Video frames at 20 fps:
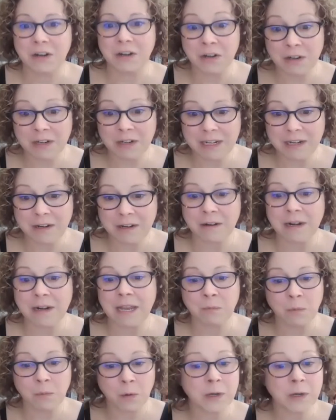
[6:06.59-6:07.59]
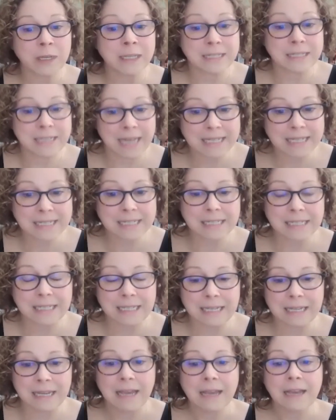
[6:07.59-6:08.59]
earlier and more
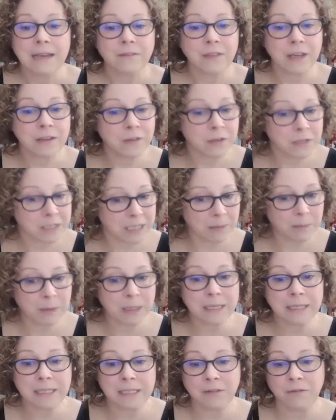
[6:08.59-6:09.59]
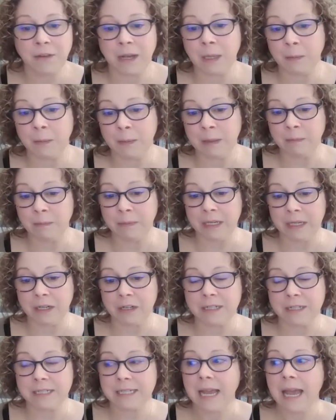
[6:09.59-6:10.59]
intensely than their typically developing
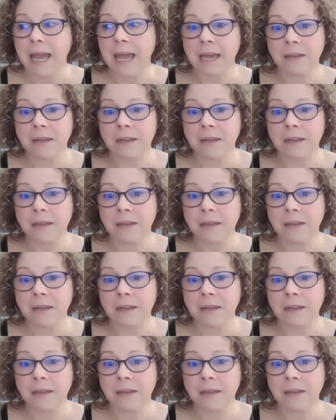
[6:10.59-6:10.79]
peers.